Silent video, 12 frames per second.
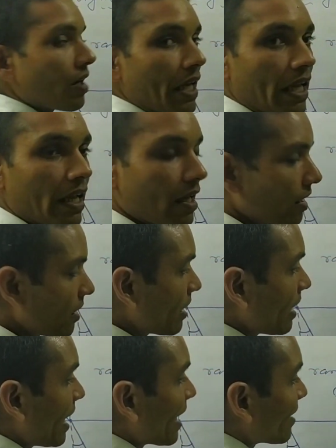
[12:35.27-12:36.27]
air,
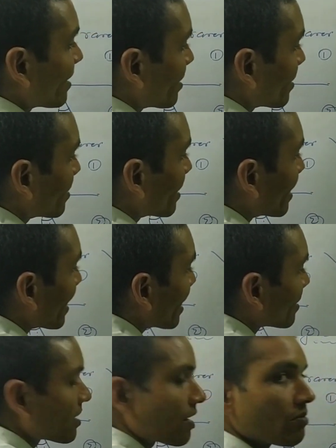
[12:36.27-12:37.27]
and this is the
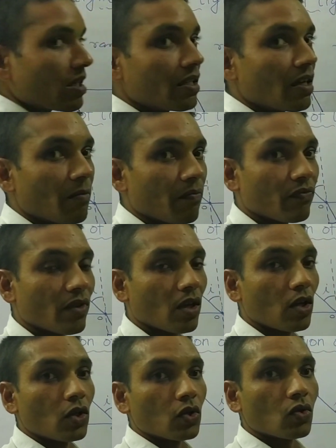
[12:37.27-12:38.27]
denser medium.
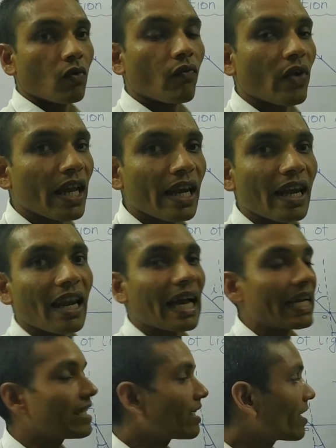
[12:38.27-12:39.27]
So when
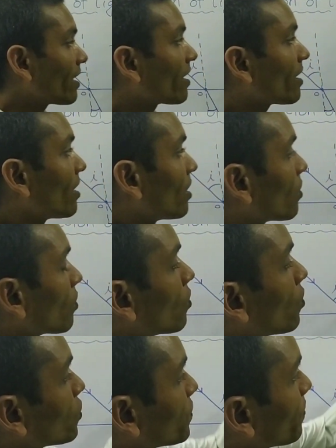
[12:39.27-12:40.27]
light ray goes